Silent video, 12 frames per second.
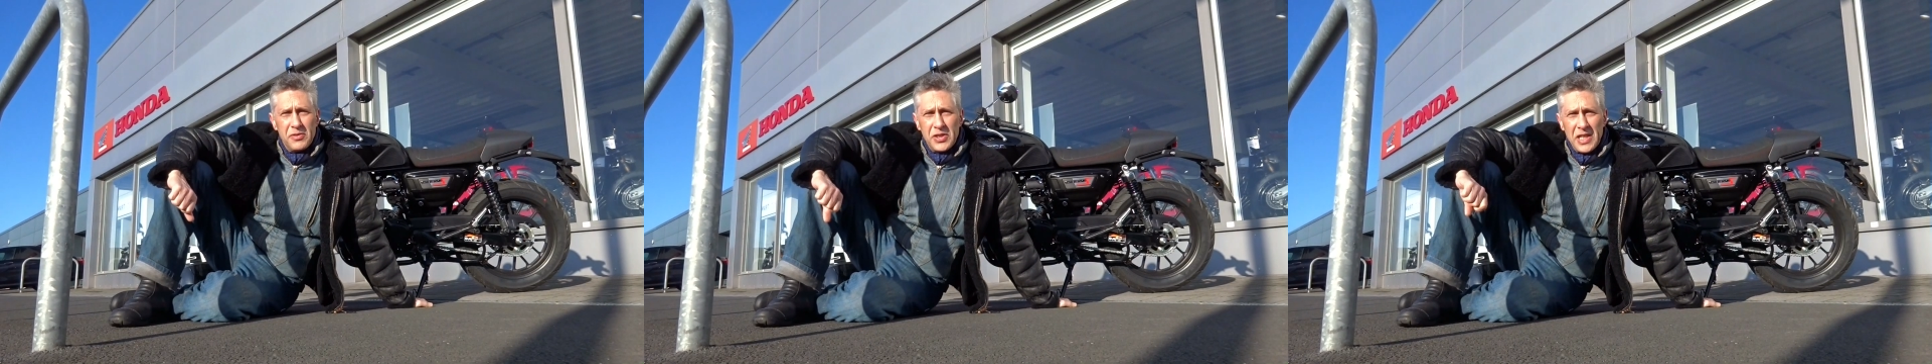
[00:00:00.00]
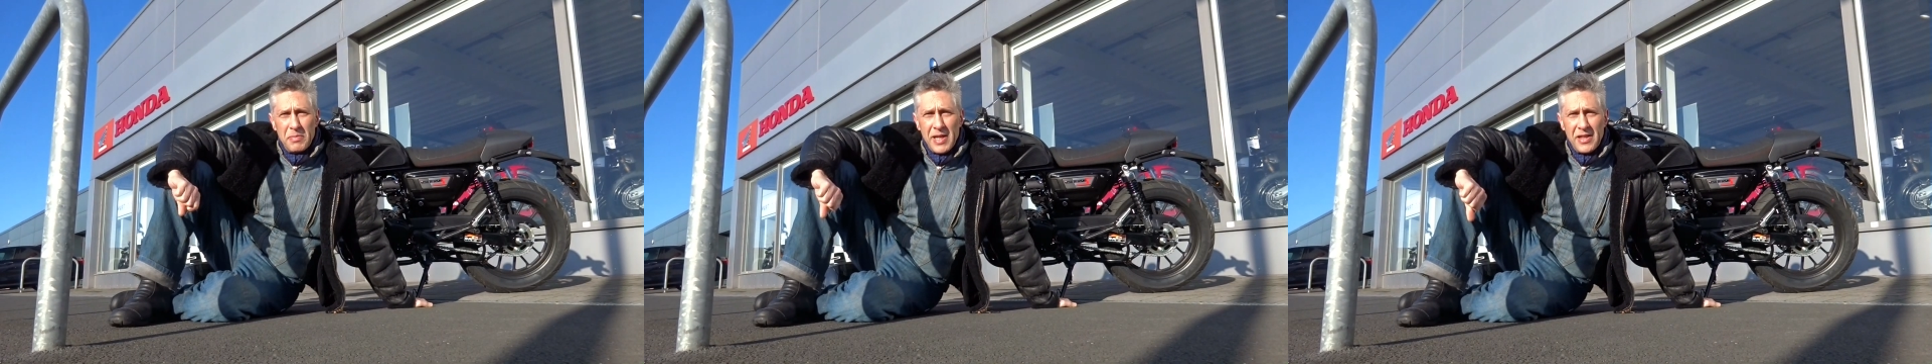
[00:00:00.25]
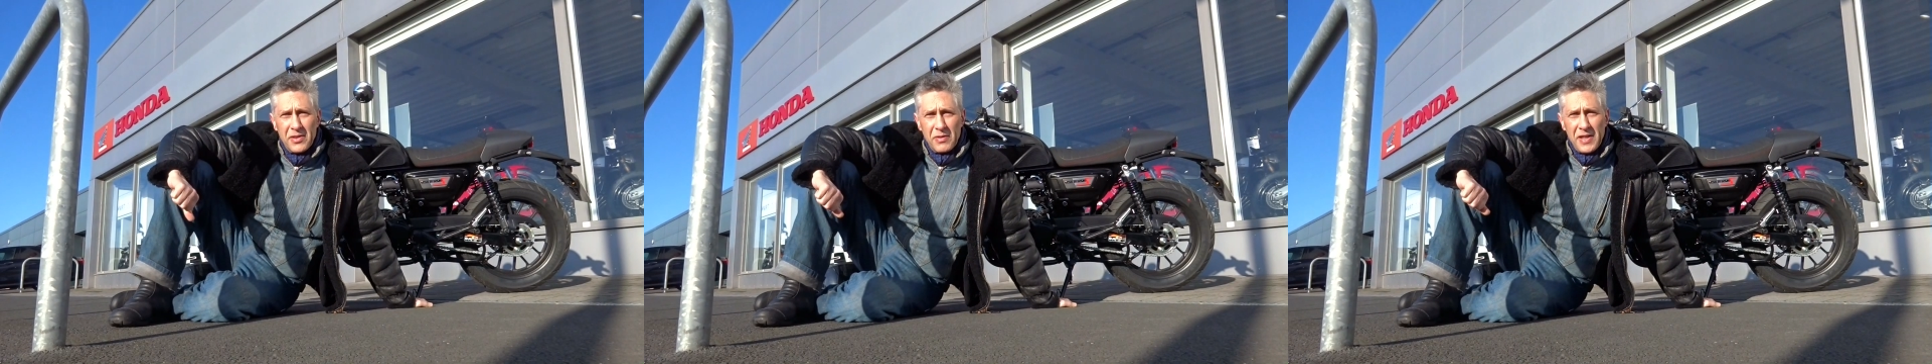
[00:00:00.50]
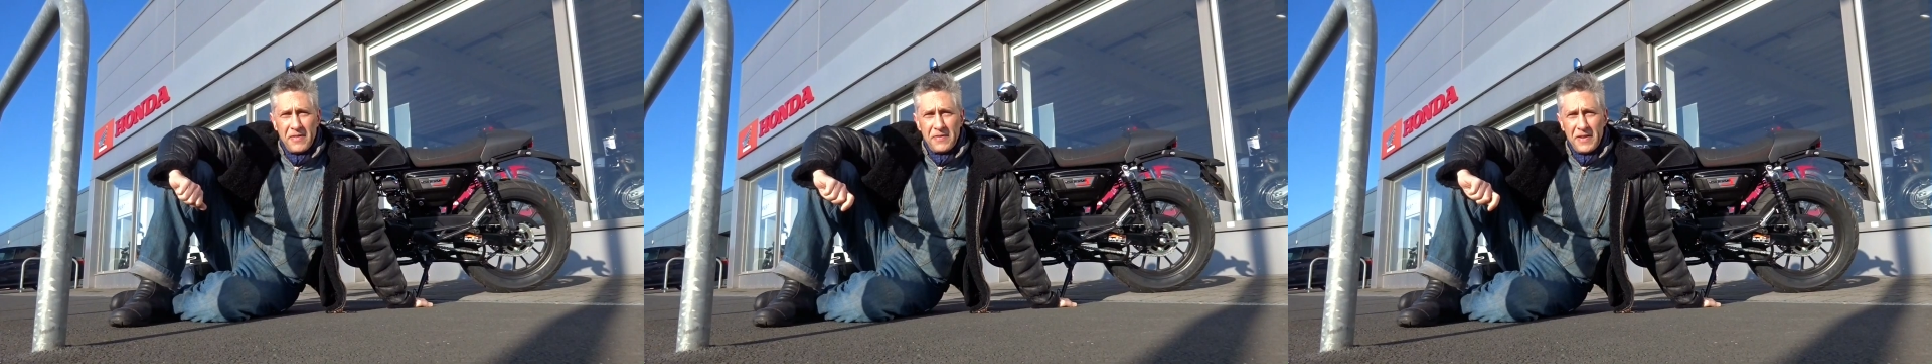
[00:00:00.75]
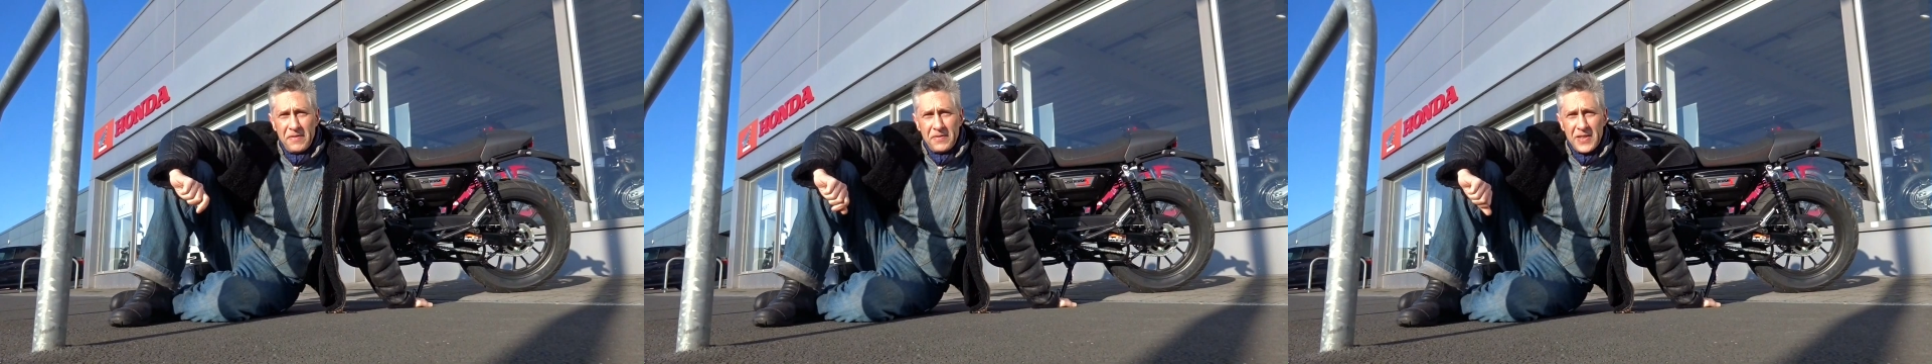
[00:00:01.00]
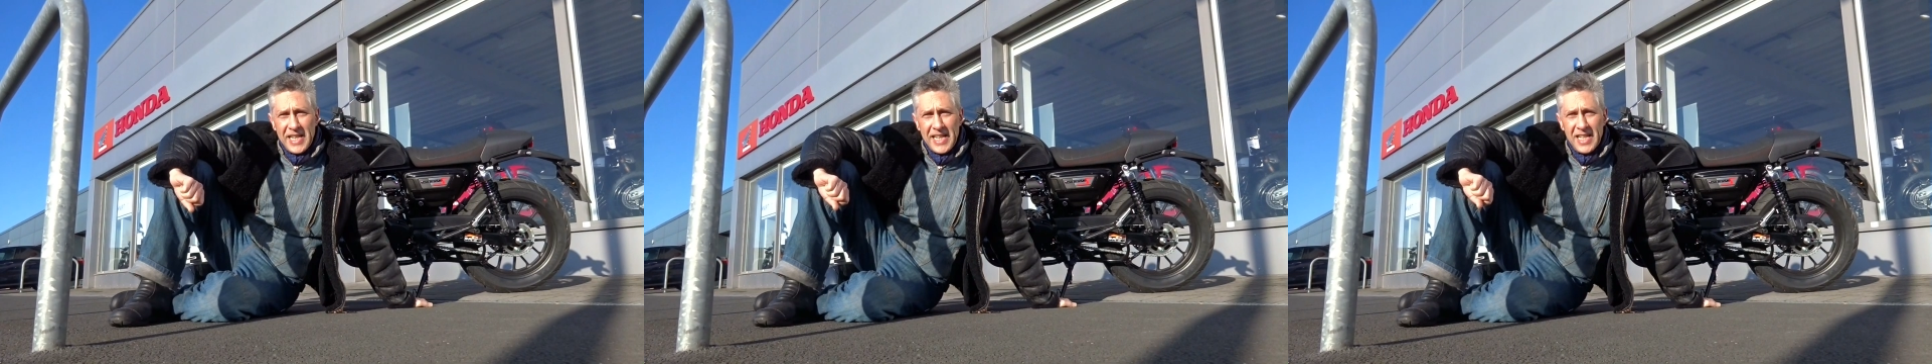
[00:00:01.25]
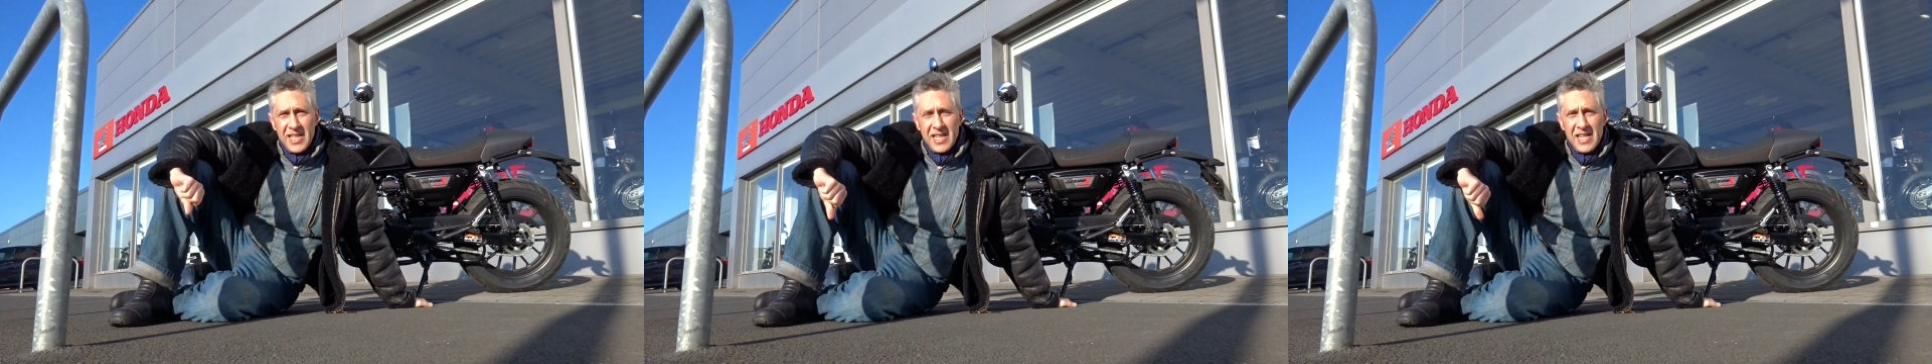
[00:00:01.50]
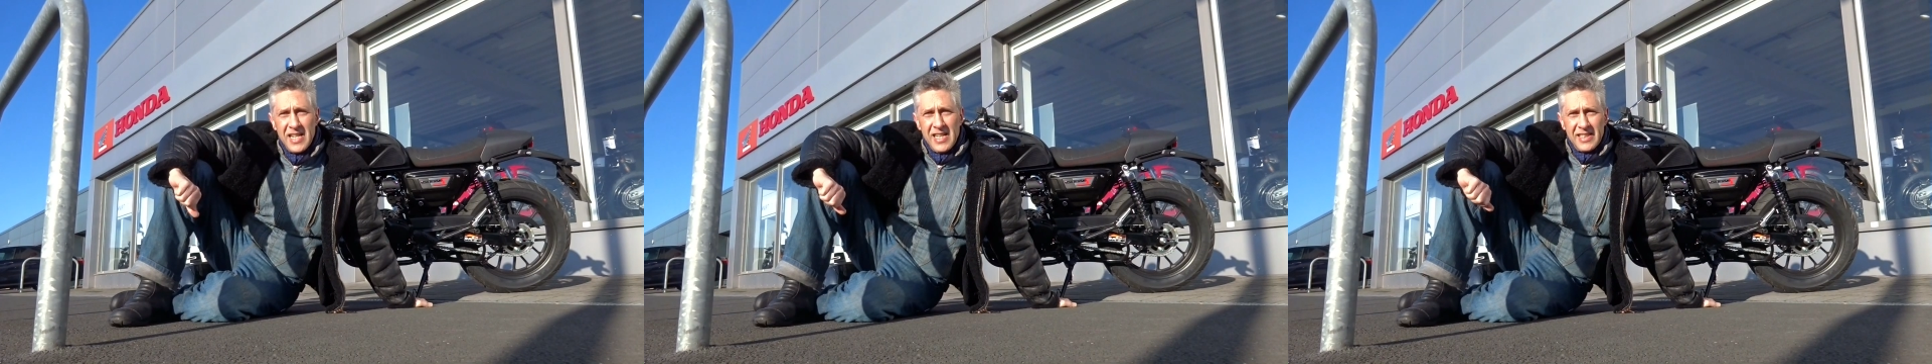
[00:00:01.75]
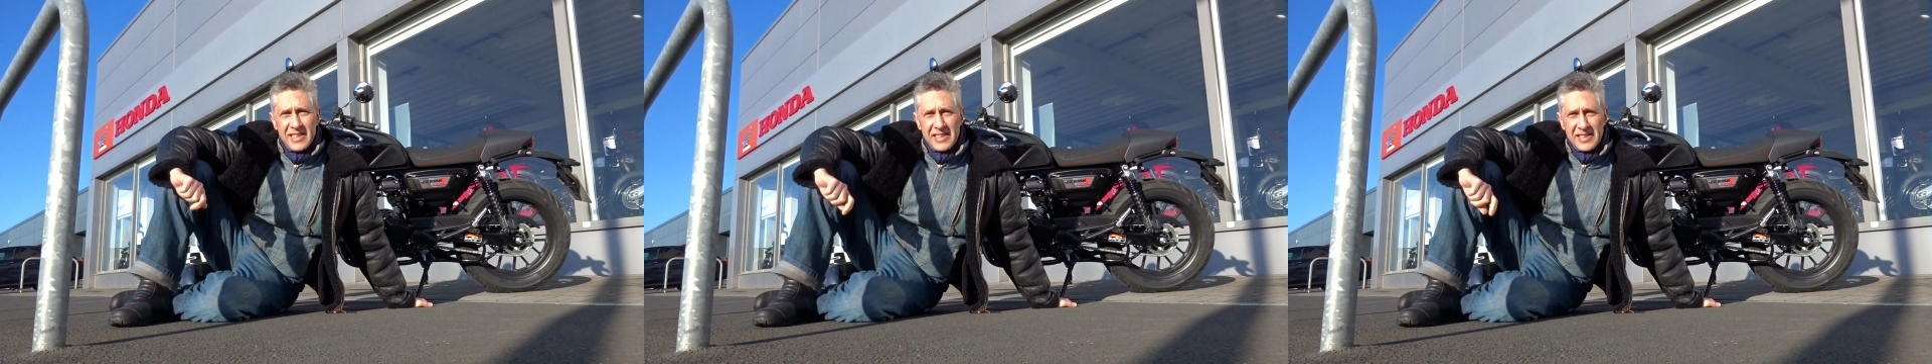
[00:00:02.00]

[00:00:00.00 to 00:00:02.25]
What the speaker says: GB350,